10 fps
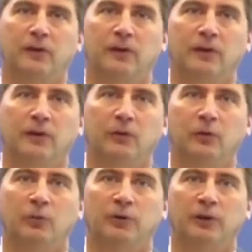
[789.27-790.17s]
it
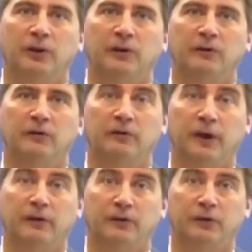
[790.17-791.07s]
will be
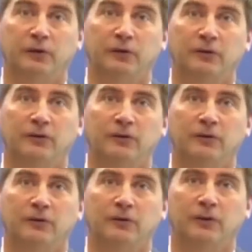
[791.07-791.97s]
faster
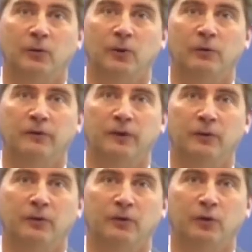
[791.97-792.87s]
than what we've seen
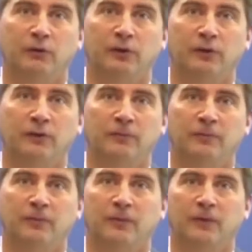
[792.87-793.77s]
with COVID.
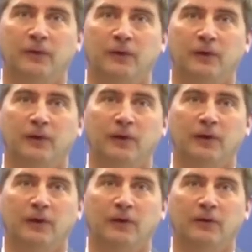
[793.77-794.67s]

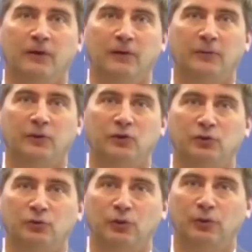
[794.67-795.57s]
Uh, the exponential
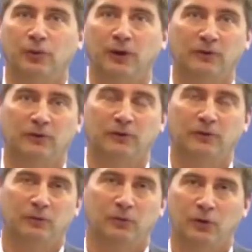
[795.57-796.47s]
growth rate
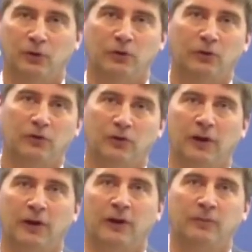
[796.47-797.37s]
will
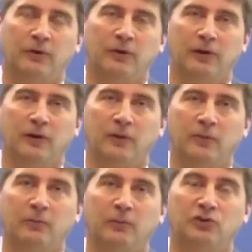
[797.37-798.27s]
climb, uh, be
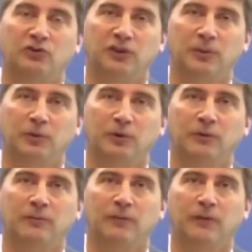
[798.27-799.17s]
much steeper.
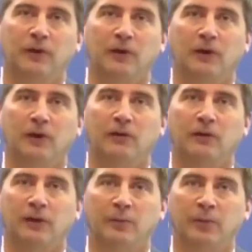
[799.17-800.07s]
Uh, the
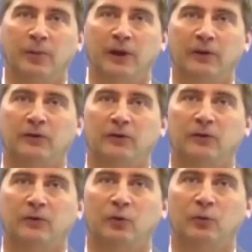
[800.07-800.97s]
impact
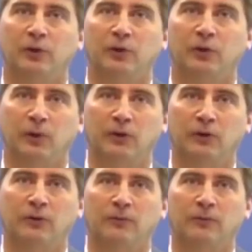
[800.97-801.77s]
will be greater.